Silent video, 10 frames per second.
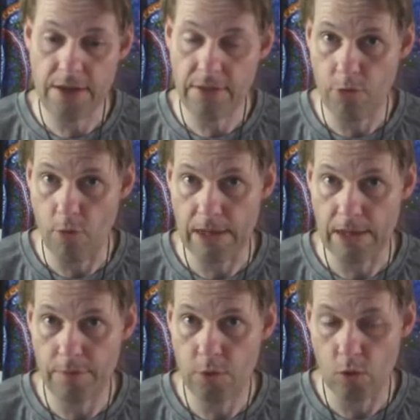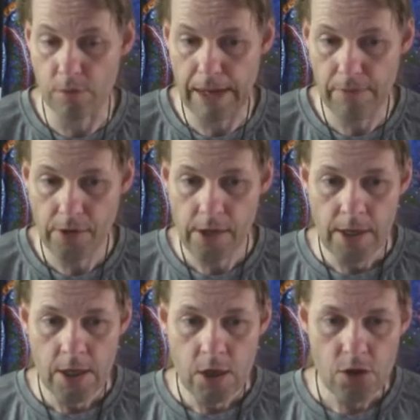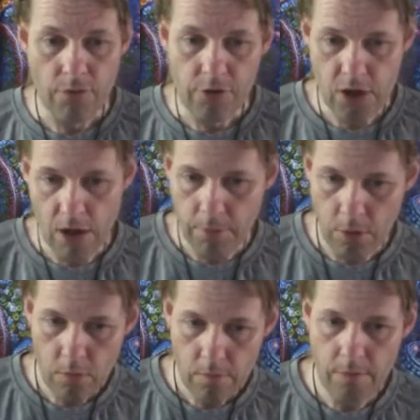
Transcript: formats we've talked about. So, for example,